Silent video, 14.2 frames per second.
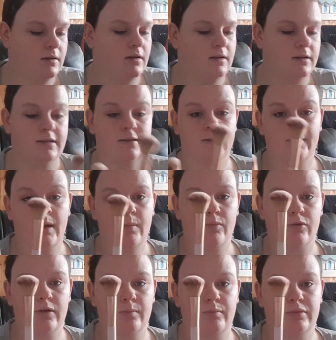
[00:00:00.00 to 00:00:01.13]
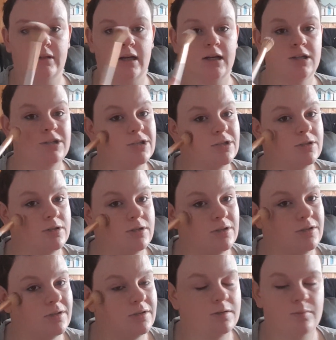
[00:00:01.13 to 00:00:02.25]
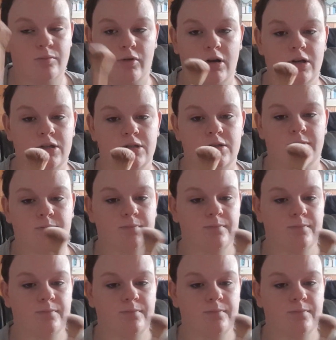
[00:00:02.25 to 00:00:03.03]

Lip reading: And this is my blush brush.